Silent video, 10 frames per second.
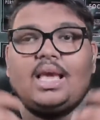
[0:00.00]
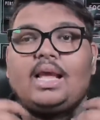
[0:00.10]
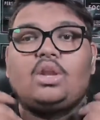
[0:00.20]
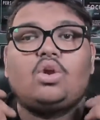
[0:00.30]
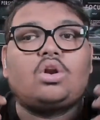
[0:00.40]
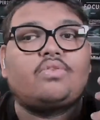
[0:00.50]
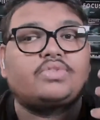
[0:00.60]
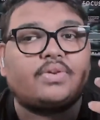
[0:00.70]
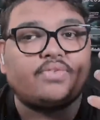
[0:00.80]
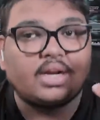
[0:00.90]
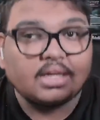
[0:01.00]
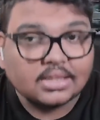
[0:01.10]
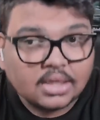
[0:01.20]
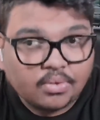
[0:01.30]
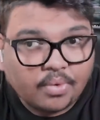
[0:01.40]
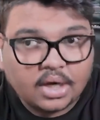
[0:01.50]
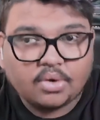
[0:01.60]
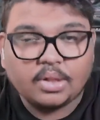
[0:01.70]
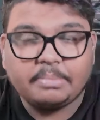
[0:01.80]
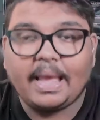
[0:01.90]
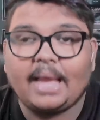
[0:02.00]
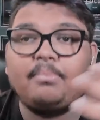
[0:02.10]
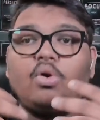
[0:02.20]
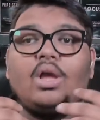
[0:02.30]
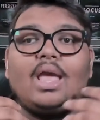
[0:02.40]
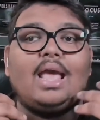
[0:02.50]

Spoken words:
A lot of software doesn't work with MacBook.